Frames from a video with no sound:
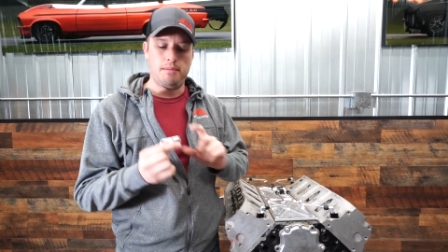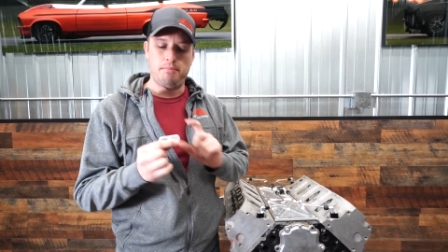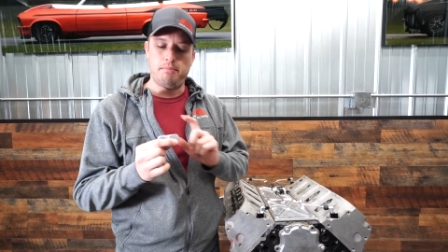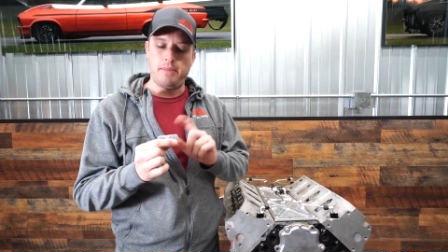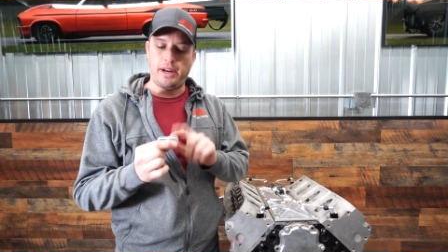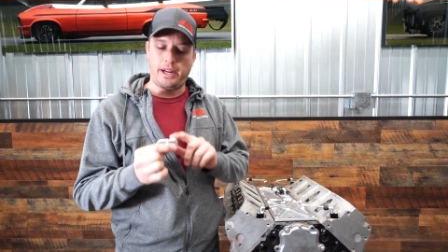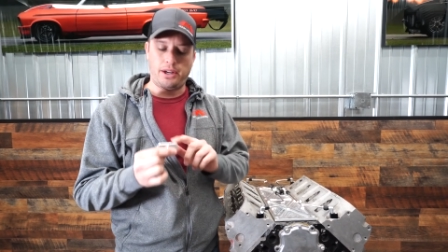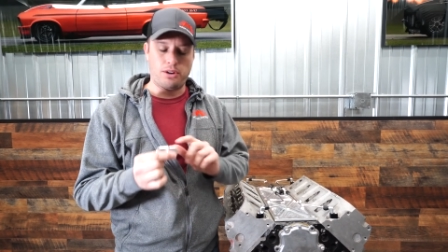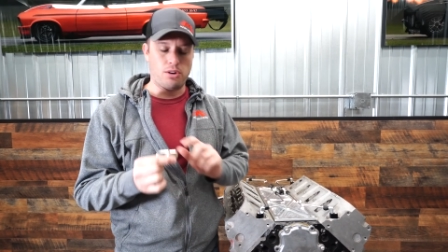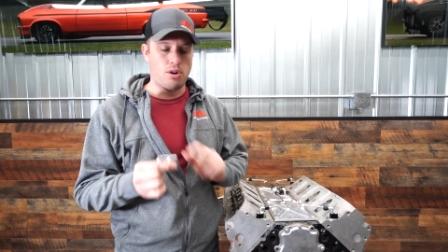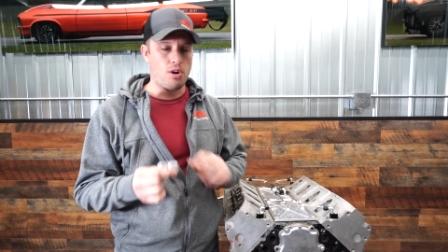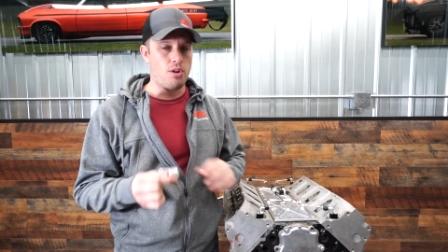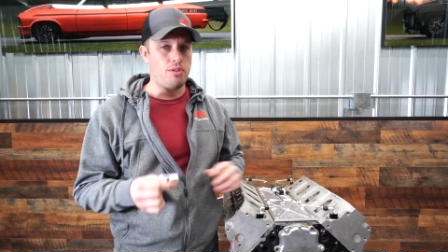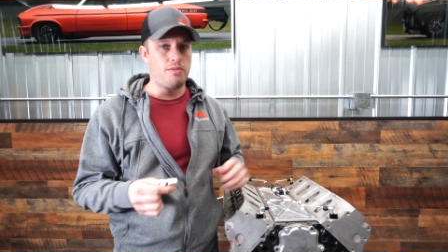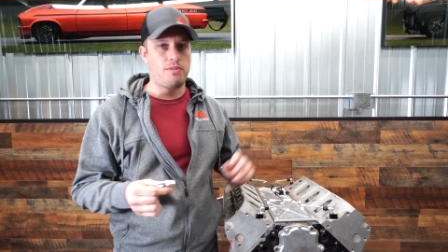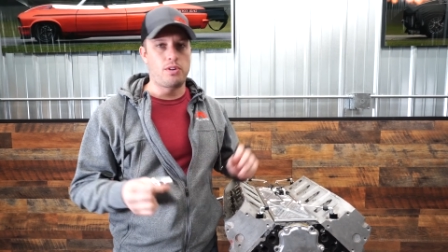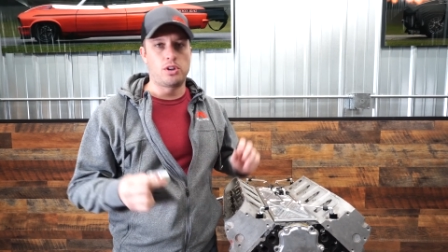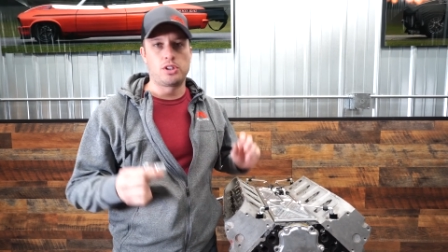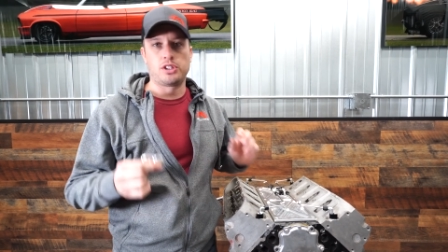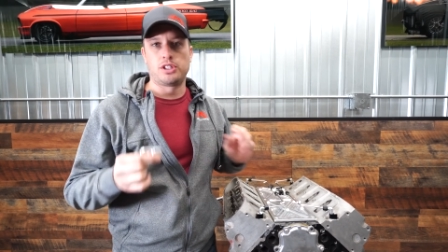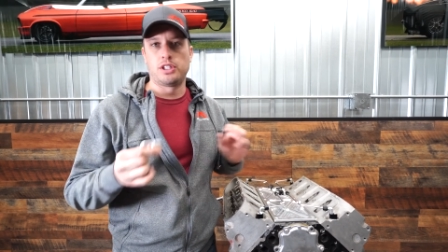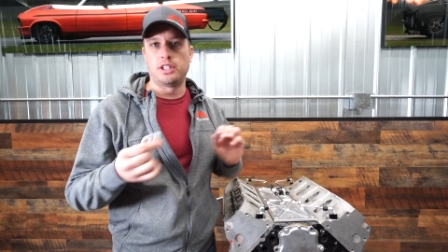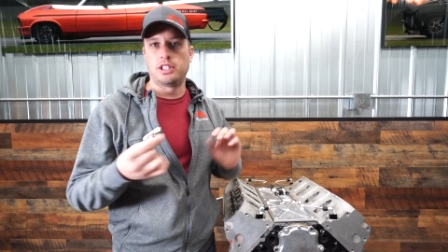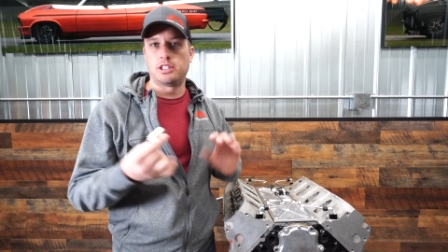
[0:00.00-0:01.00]
make your own
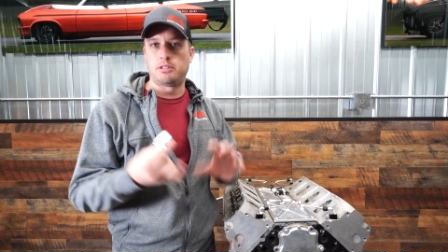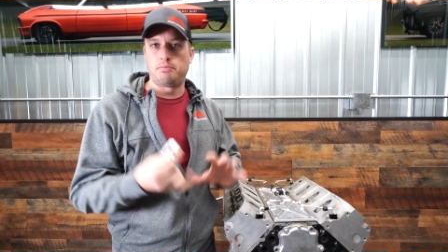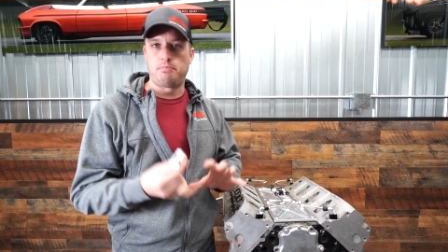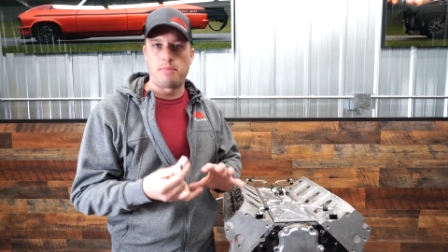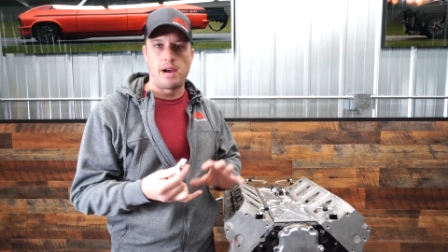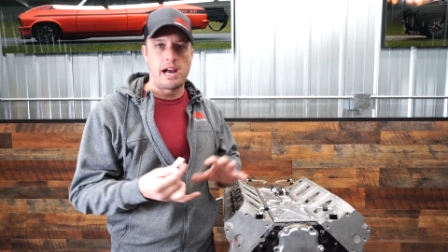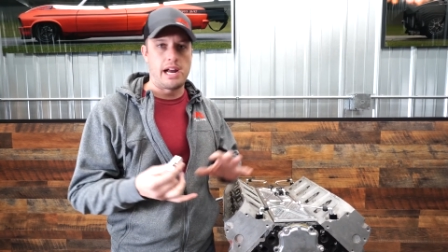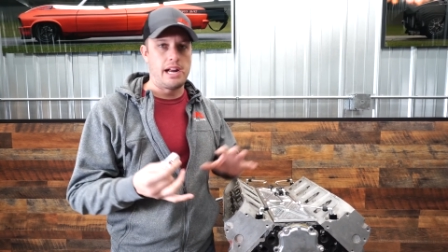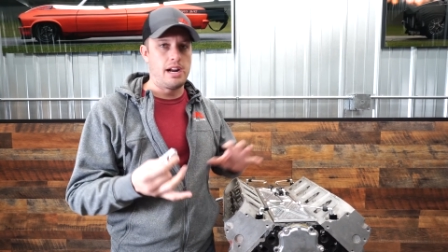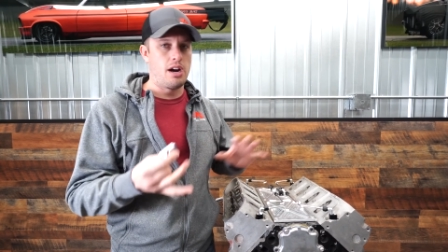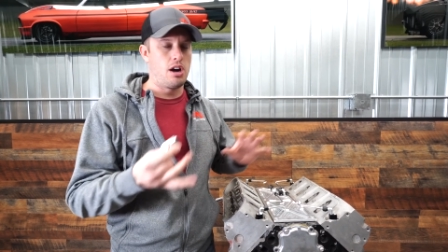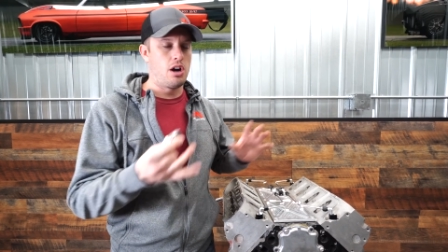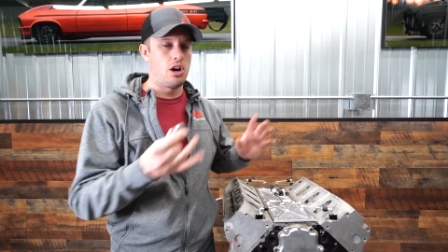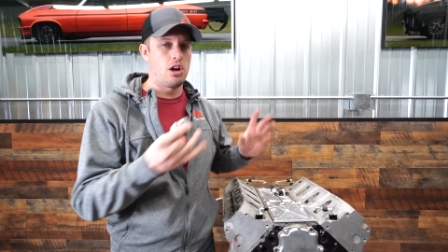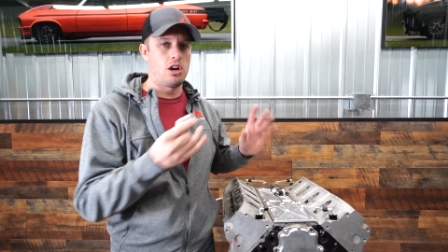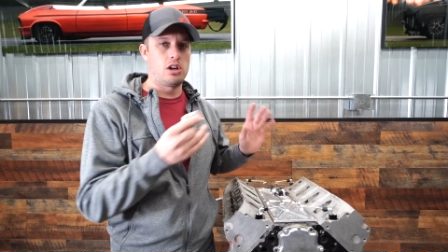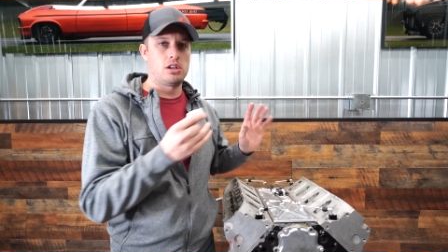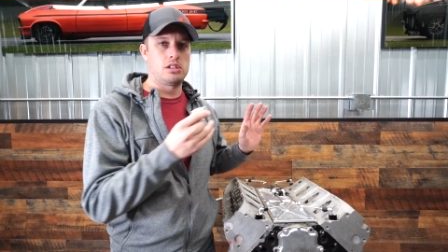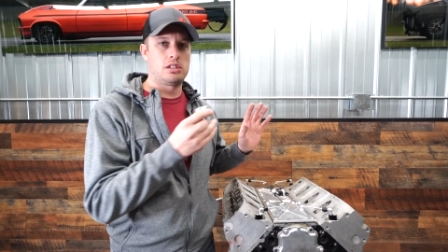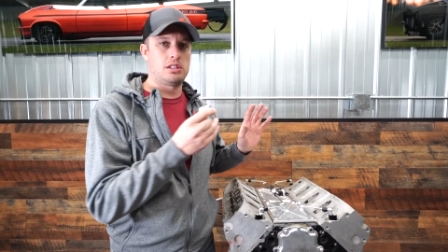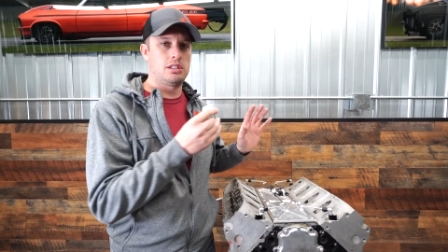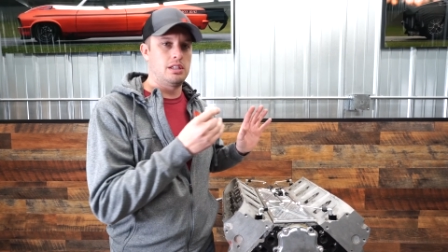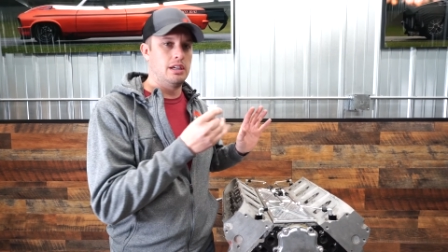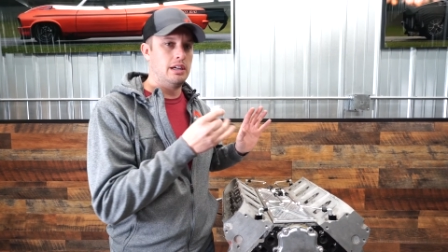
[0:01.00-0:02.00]
version of this, buy
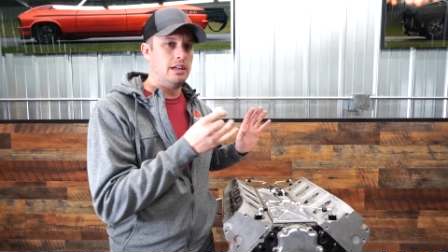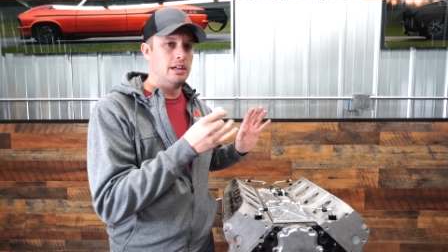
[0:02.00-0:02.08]
ours,